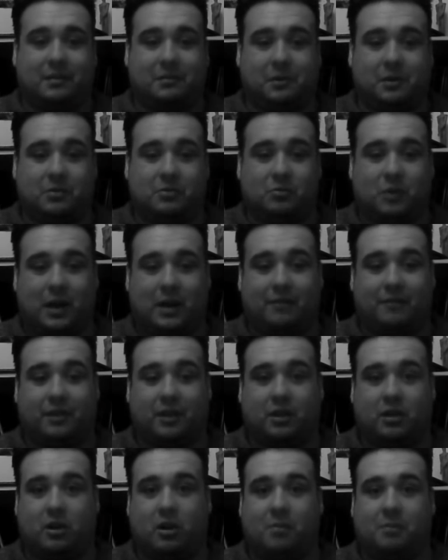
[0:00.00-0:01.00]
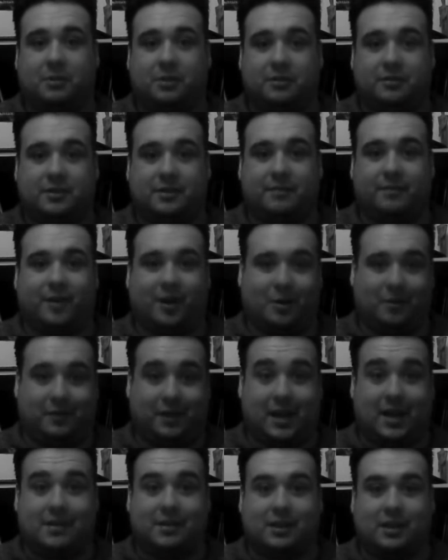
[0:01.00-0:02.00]
who's one of the cops who's
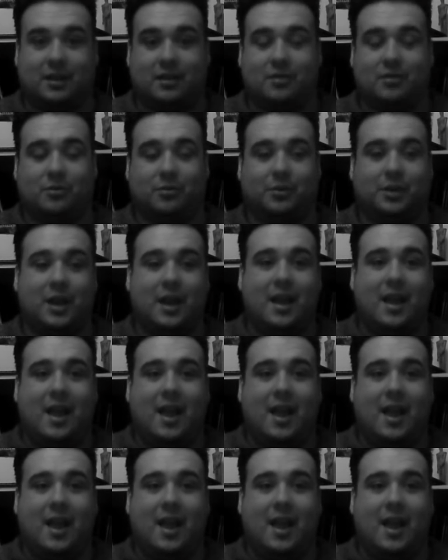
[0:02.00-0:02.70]
involved, gets killed.